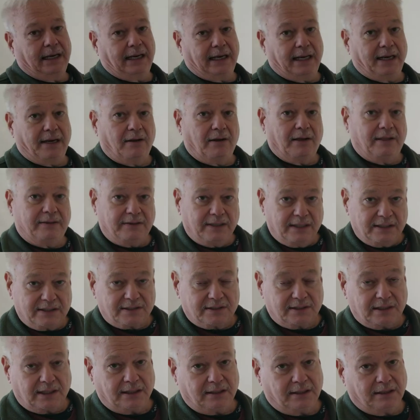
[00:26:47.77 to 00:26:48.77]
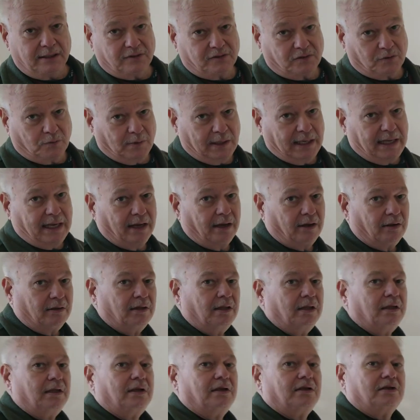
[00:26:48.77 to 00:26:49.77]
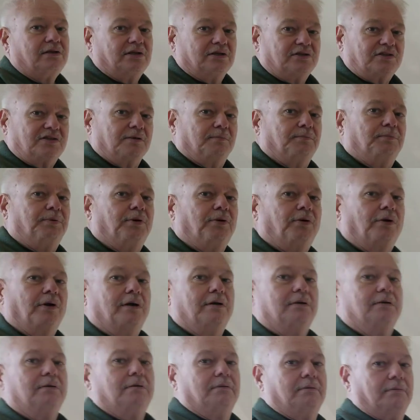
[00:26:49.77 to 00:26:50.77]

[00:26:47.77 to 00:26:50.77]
in on this end as well to support